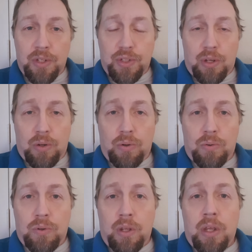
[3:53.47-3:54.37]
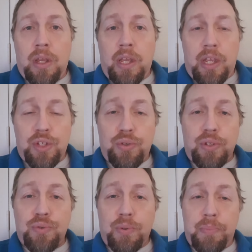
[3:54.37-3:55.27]
So history
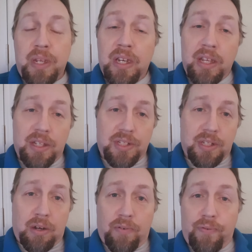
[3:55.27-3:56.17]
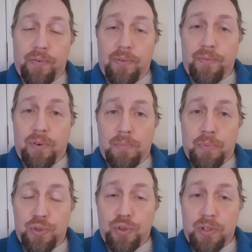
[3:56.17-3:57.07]
is repeating itself from
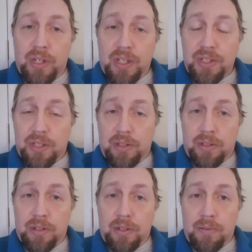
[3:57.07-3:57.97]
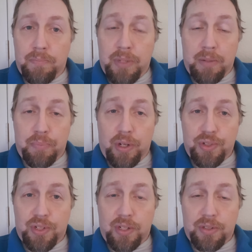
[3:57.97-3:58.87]
Richard Nixon being
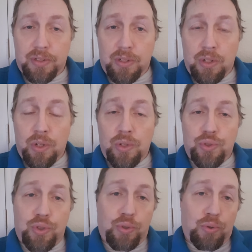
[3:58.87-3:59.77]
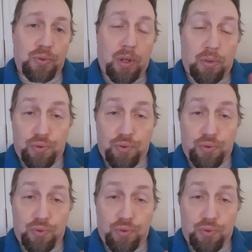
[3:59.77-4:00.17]
president to Donald